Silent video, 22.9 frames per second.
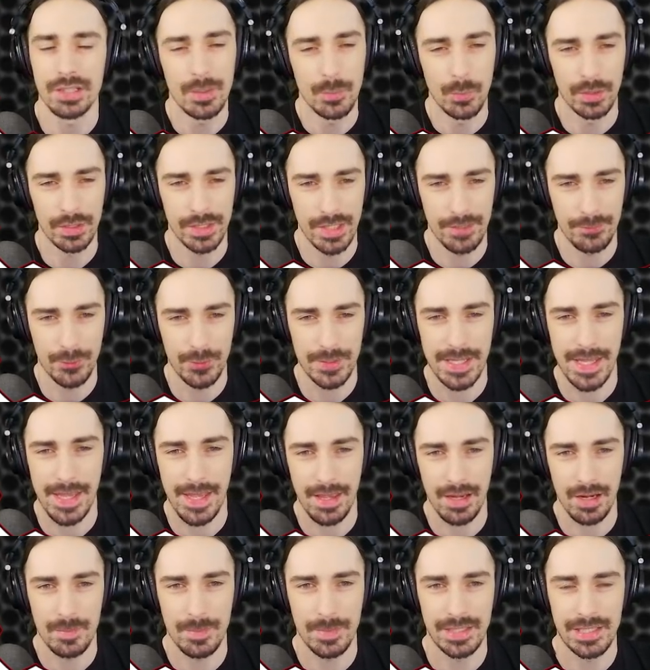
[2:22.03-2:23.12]
working for the
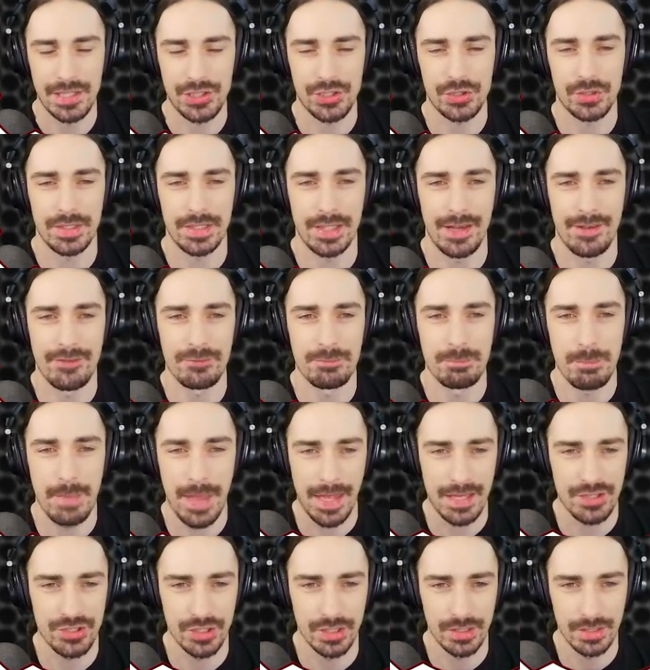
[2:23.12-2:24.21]
Air Ministry of
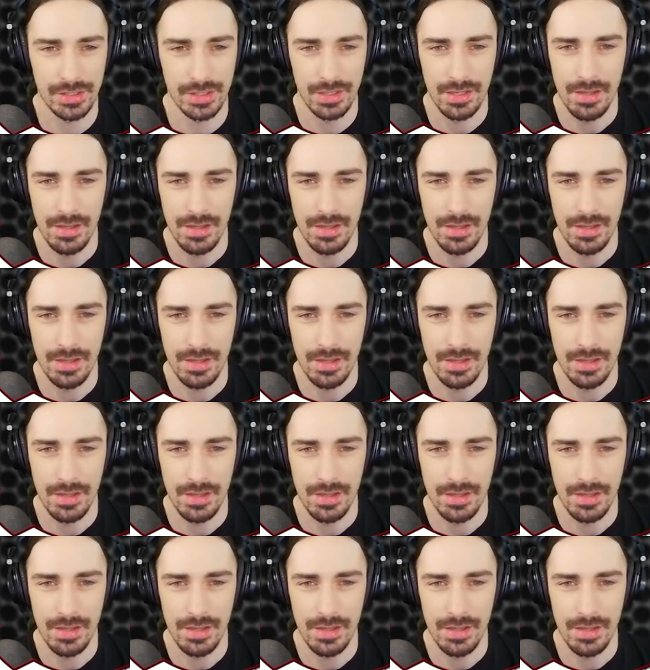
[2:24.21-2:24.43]
Magic,